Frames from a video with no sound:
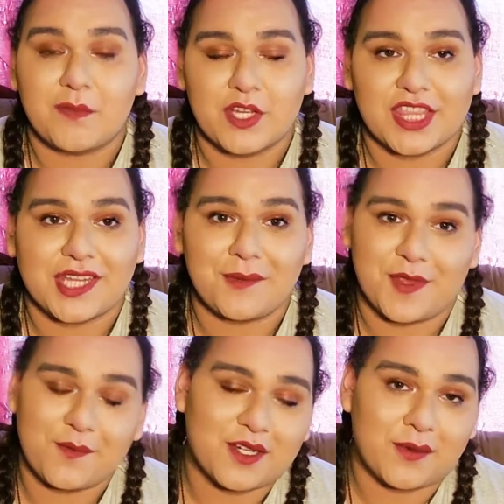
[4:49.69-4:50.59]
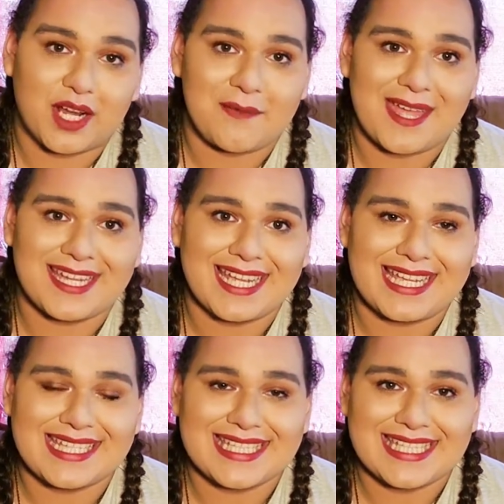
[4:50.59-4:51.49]
book that I really want to recommend
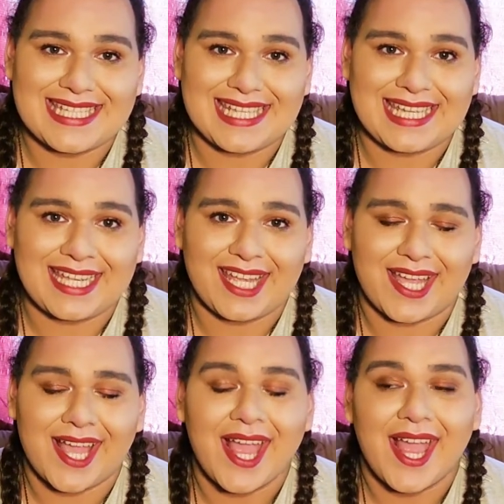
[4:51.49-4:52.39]
is the